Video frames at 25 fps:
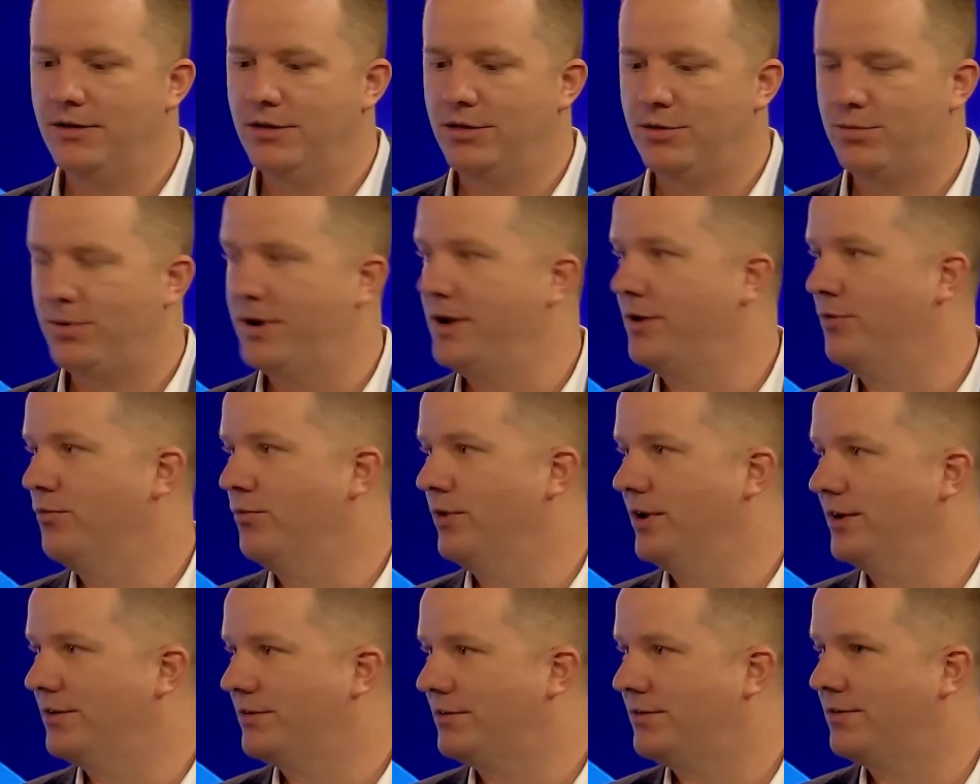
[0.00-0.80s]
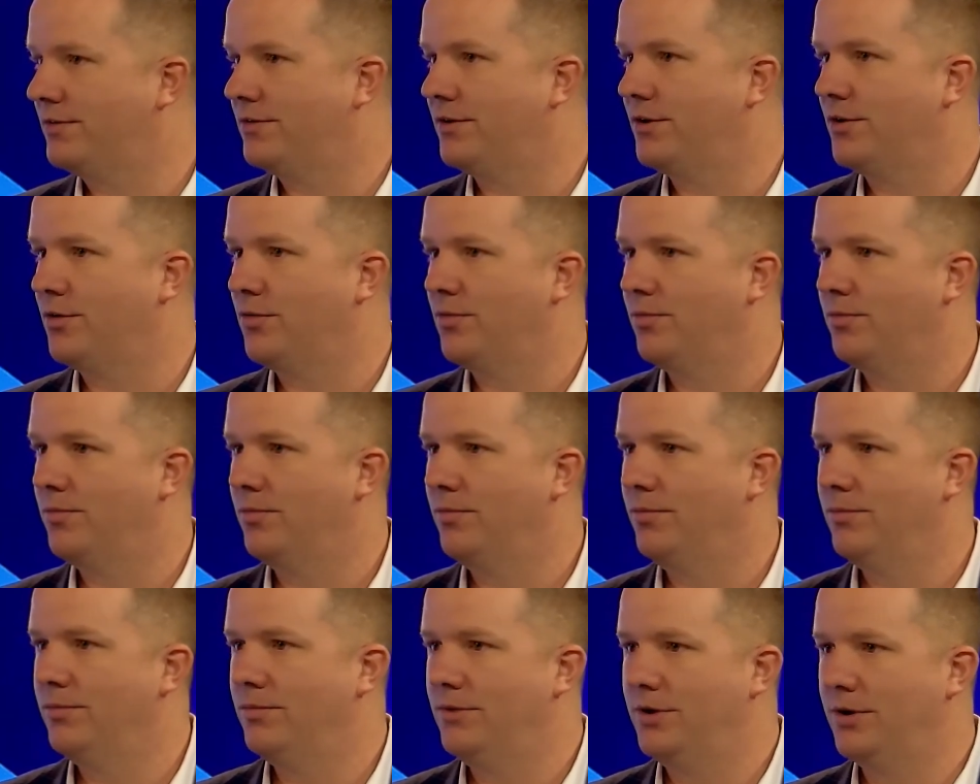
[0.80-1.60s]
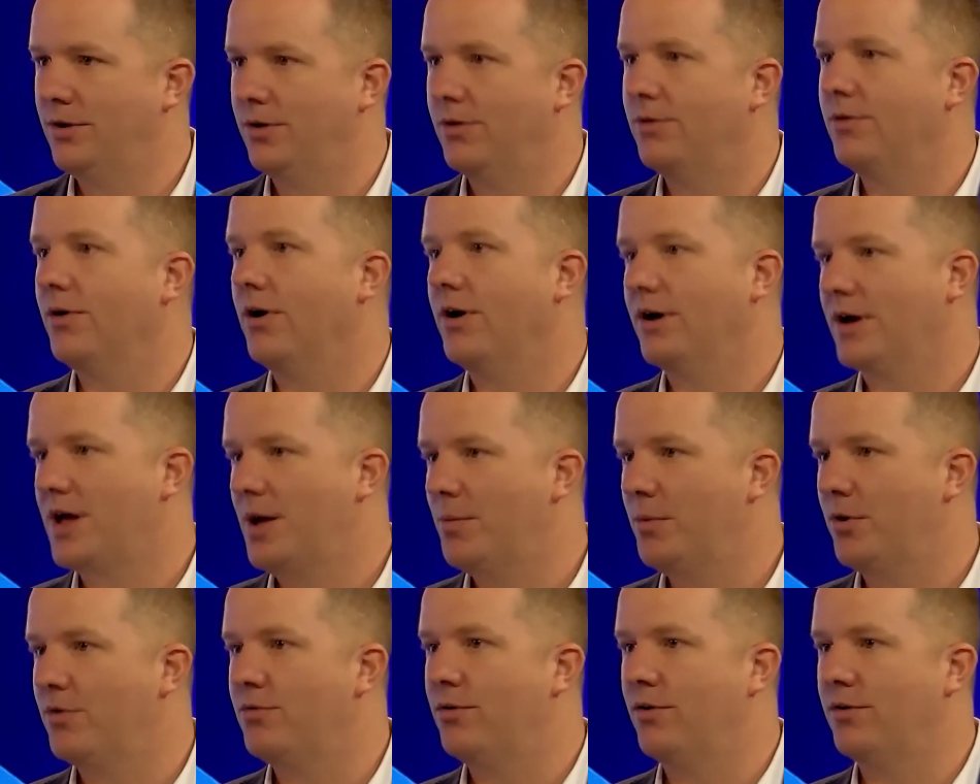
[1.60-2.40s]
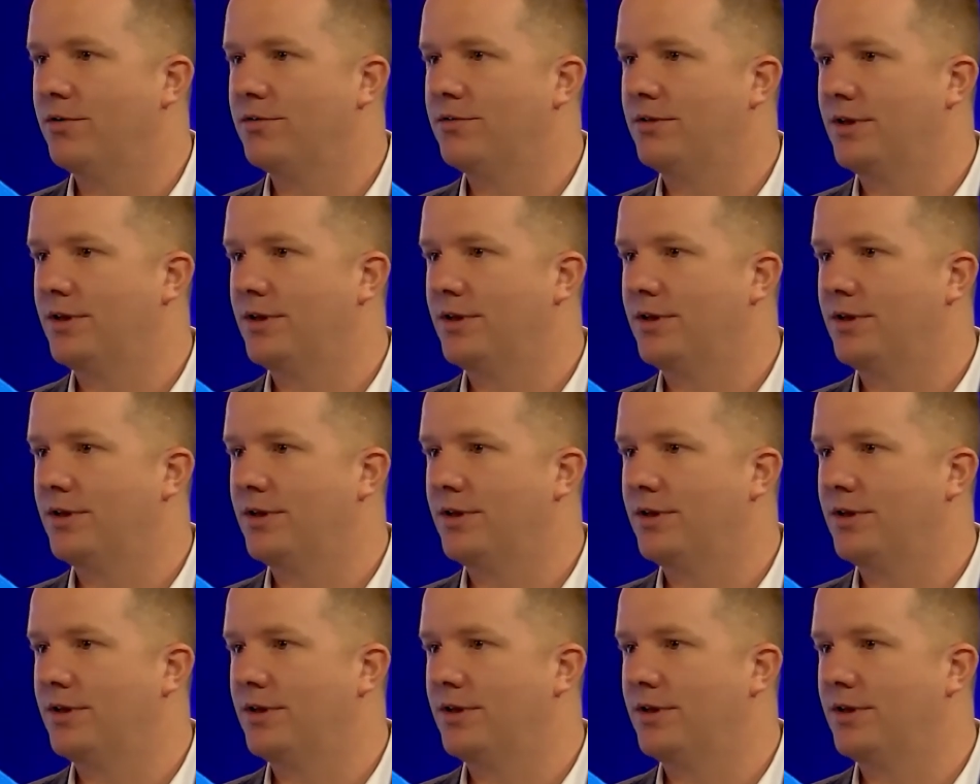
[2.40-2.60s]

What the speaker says: risks that are, I come across